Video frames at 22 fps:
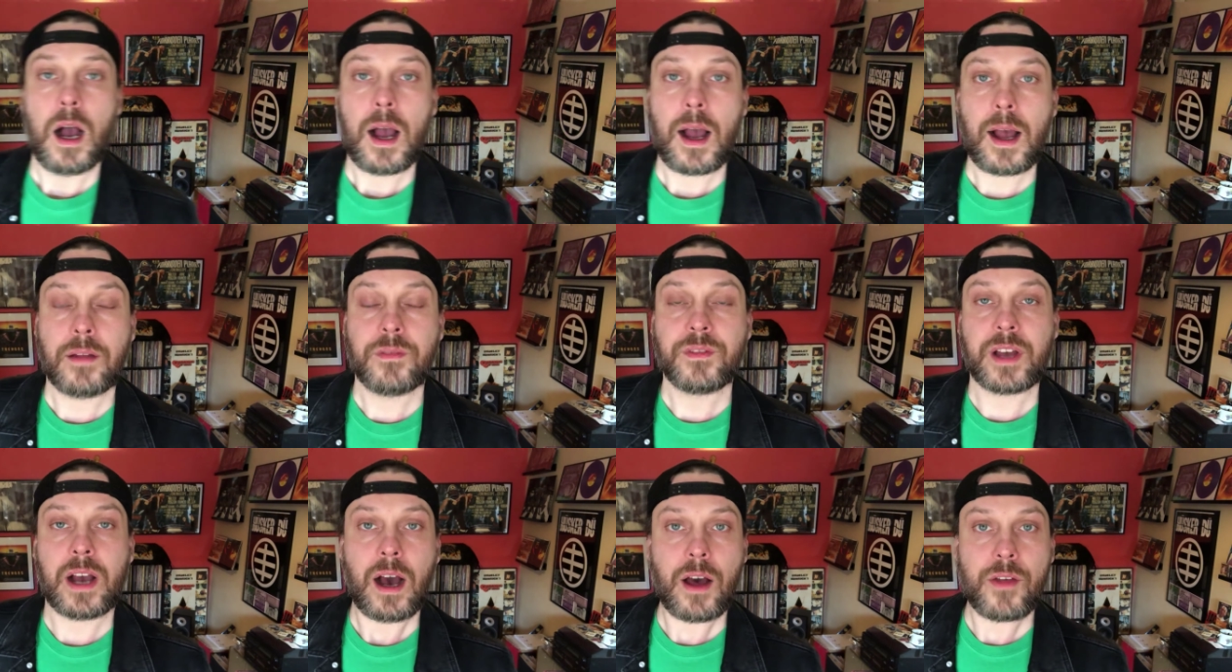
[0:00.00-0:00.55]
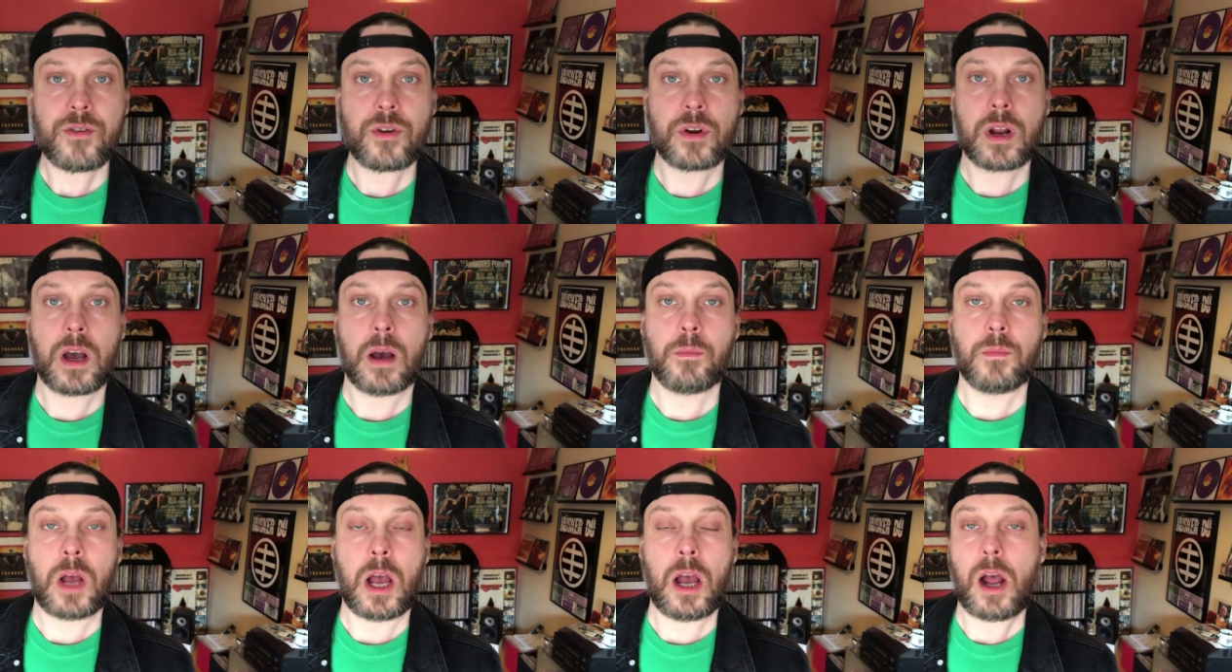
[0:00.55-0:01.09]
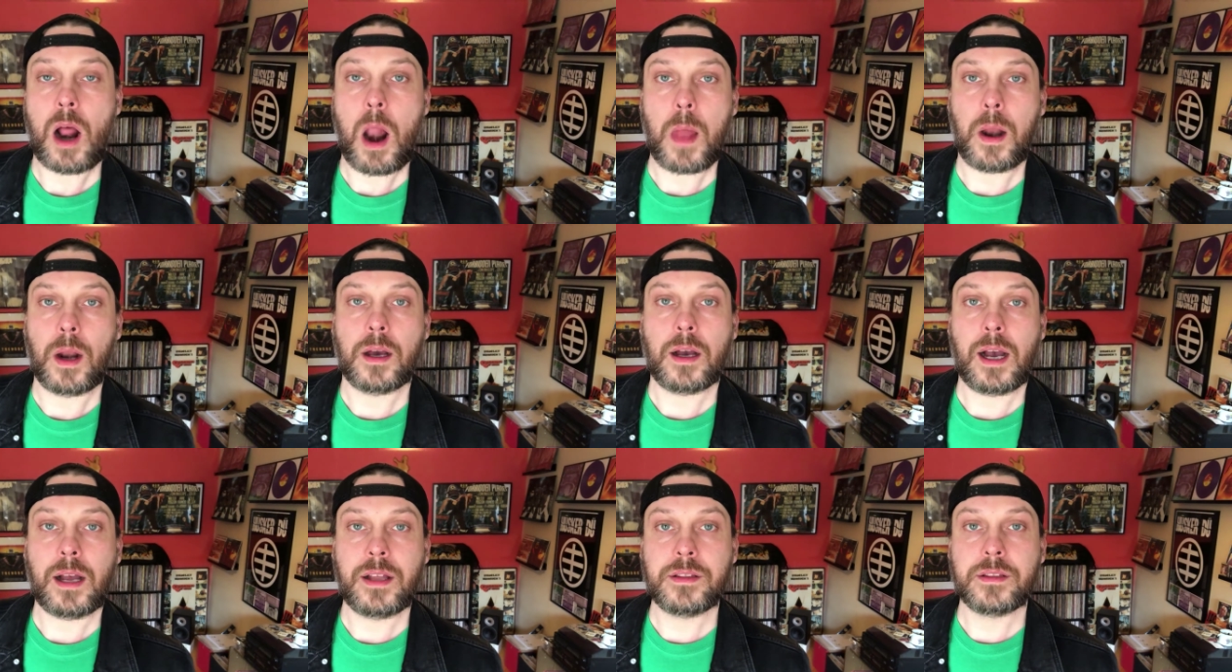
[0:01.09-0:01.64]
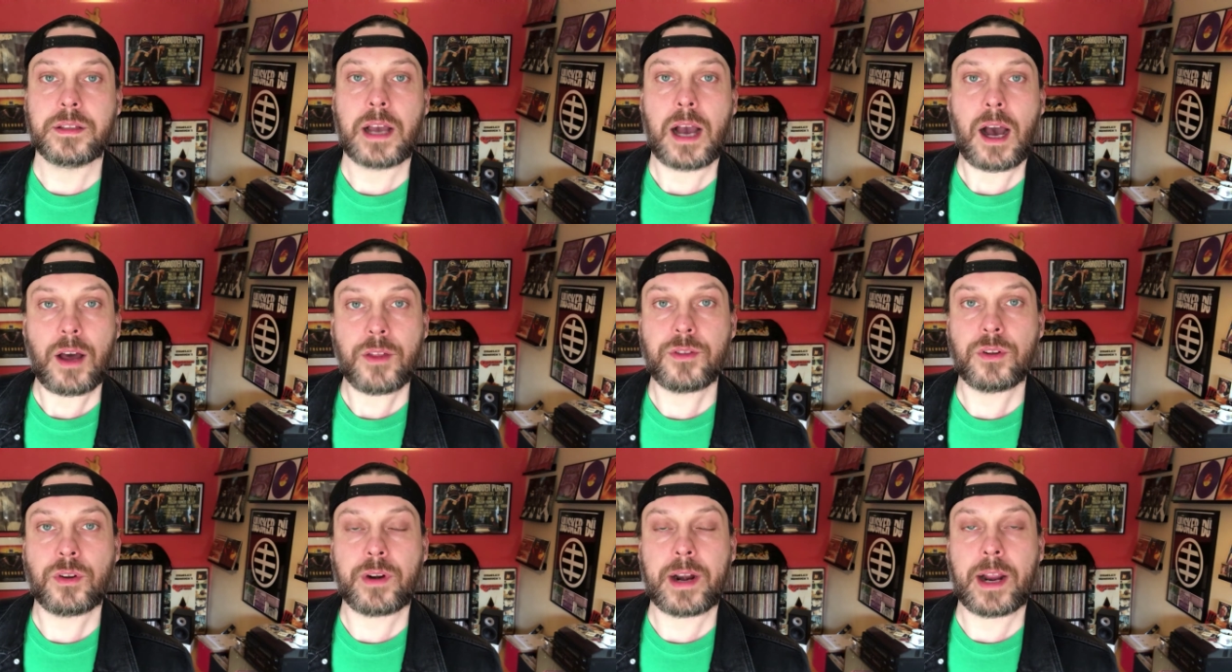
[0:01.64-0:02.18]
And the other num uh, and the
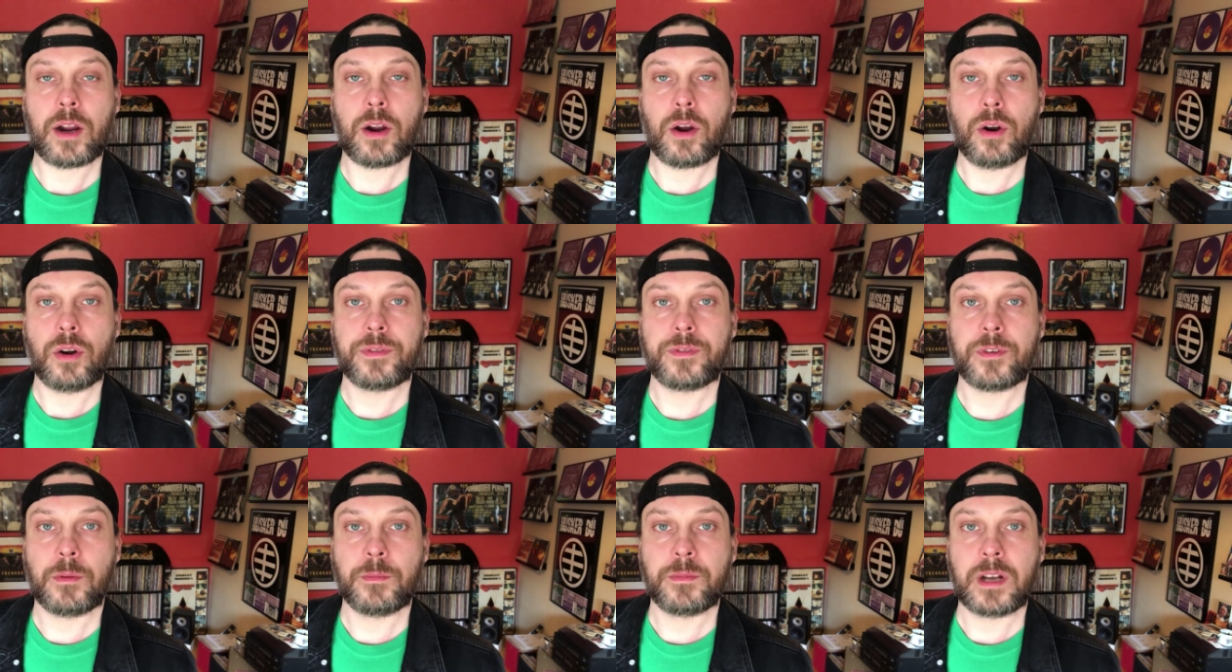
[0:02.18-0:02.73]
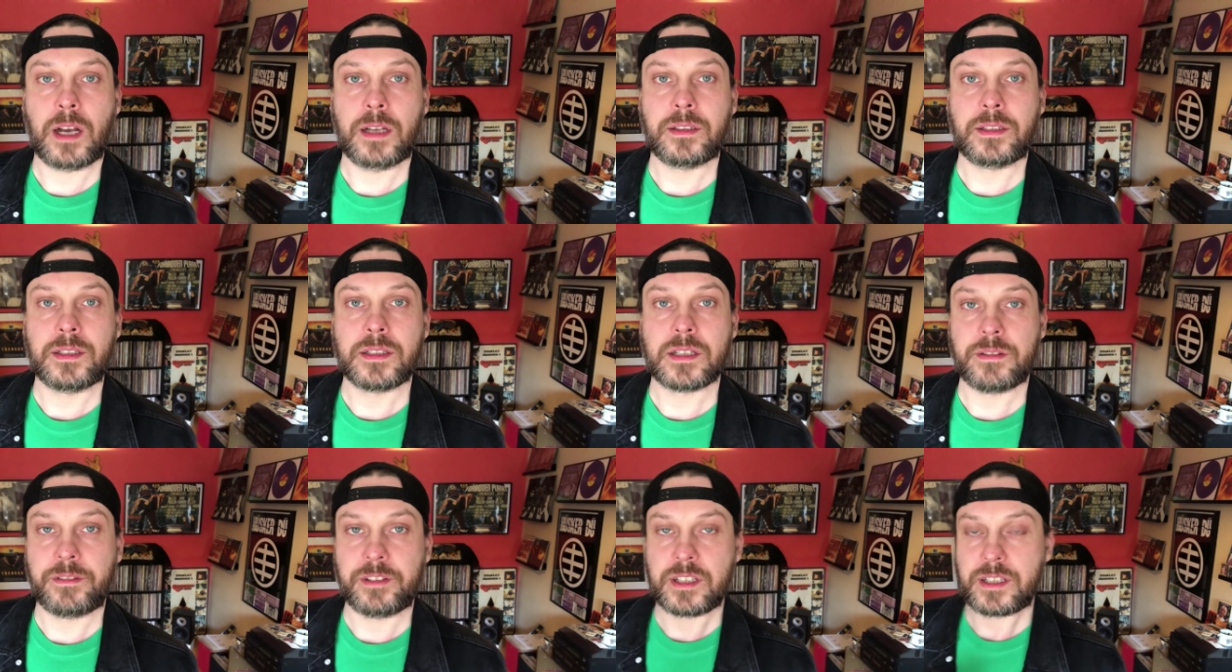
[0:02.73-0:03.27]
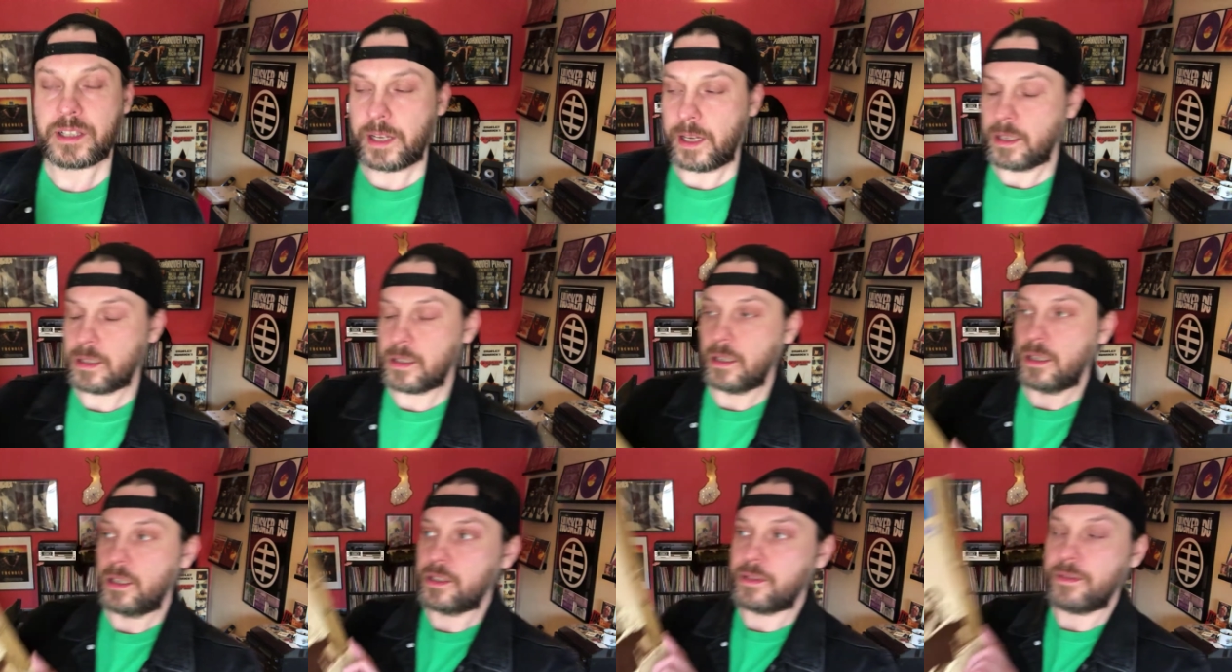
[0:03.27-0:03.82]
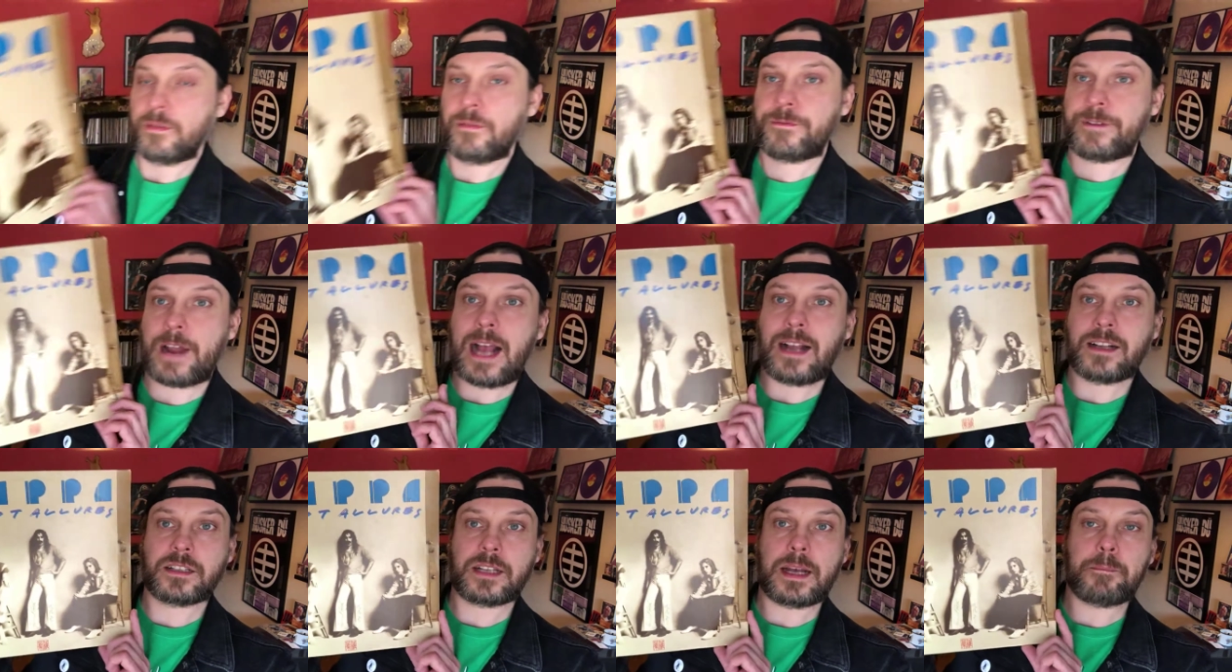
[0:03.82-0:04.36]
other record from nineteen seventy-six is
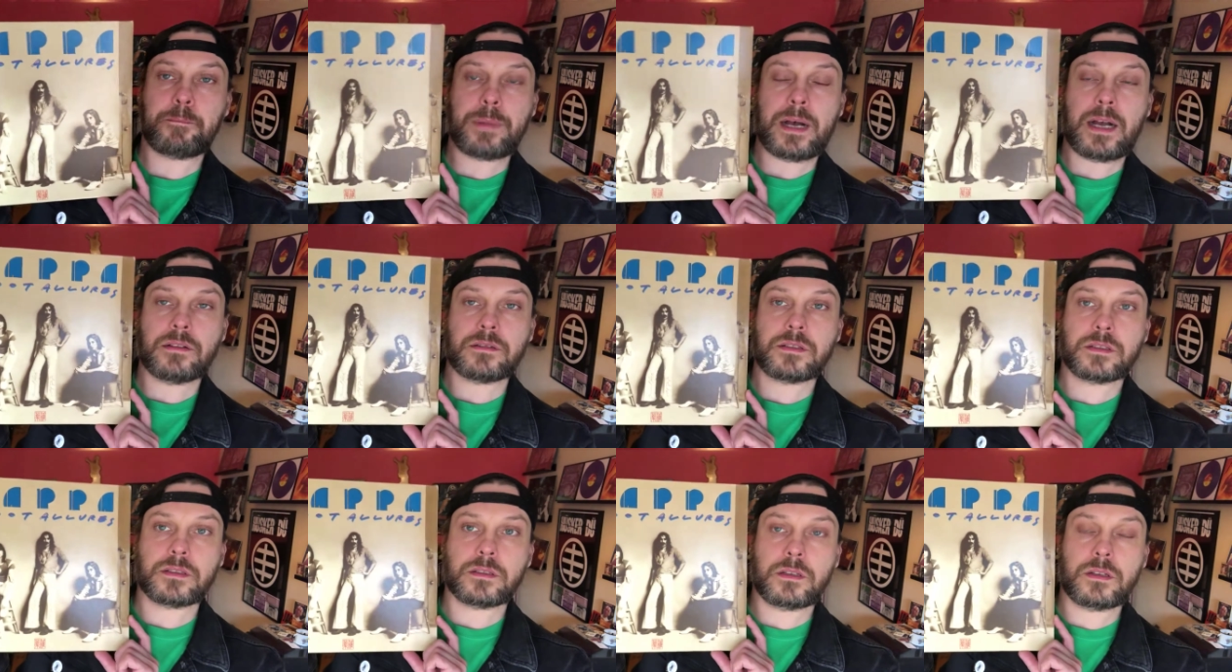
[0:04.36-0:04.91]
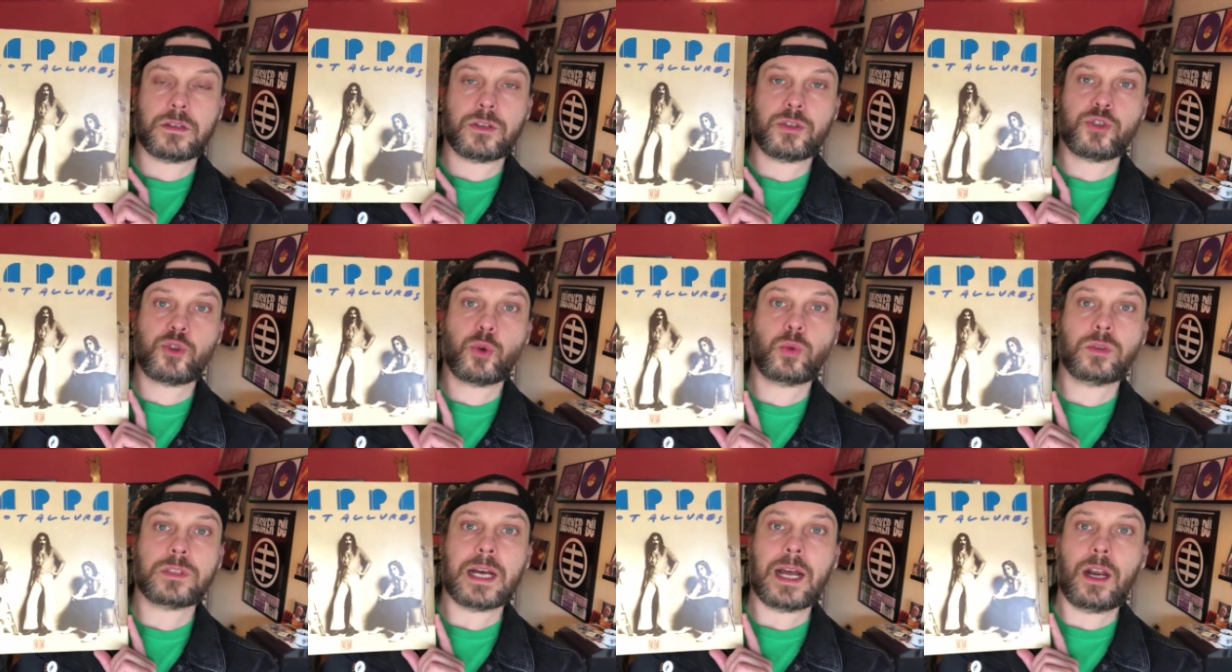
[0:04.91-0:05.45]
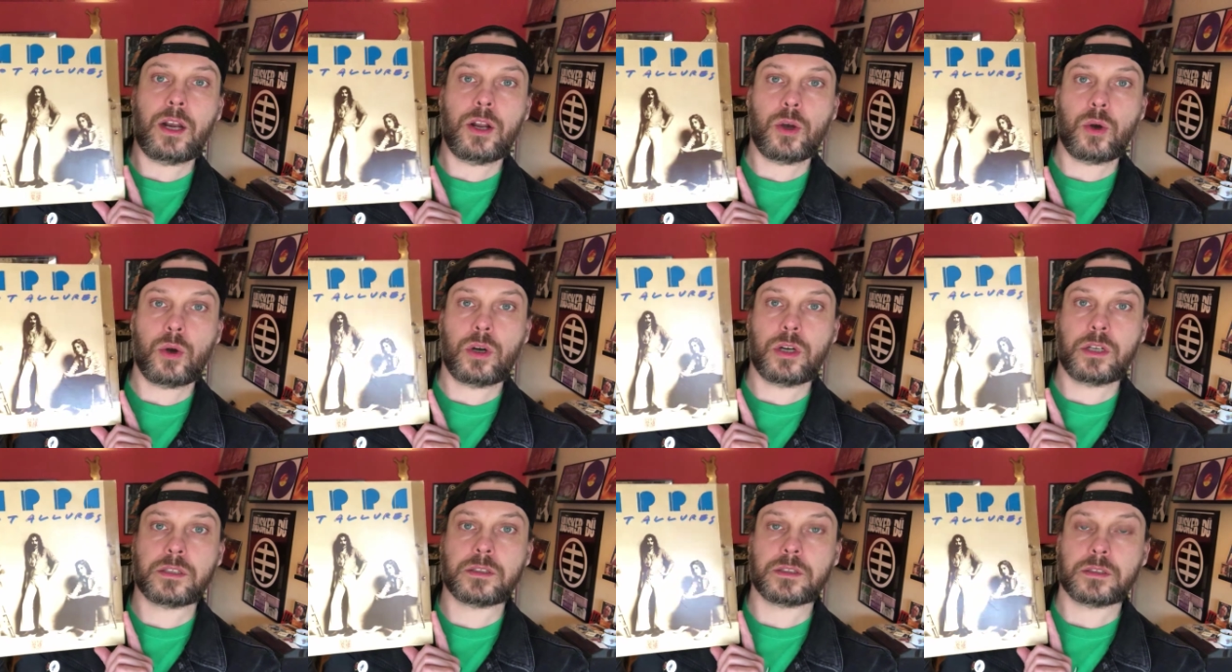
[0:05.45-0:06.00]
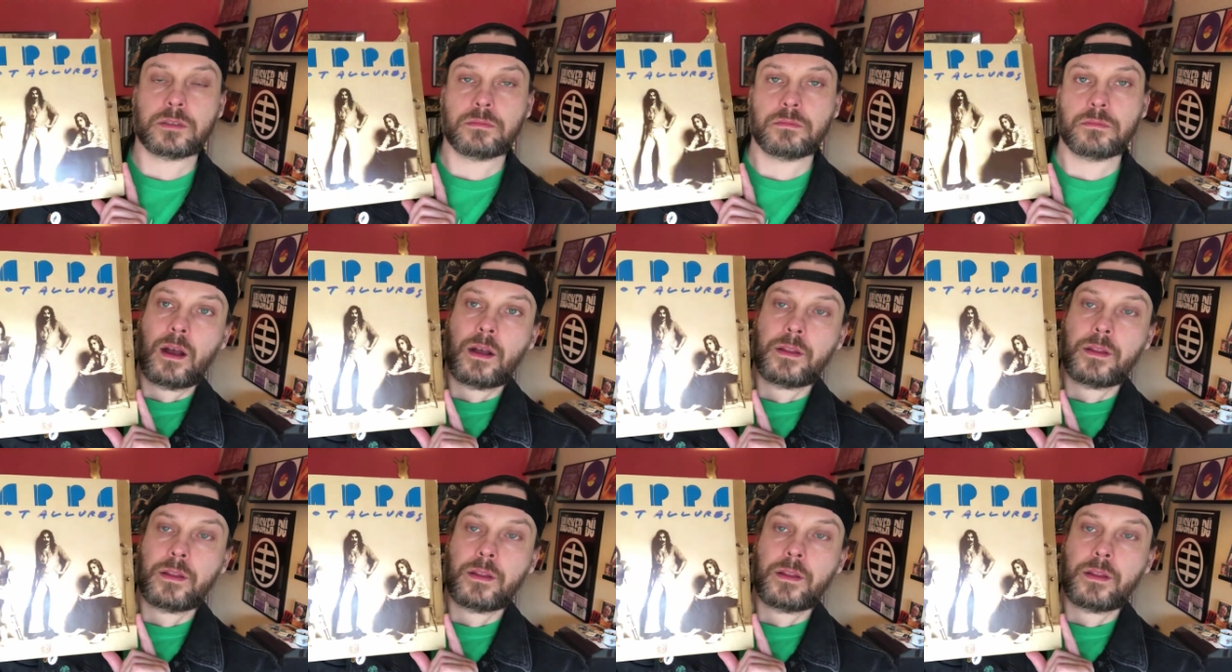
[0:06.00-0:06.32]
Frank Zappa's Zoot Allures.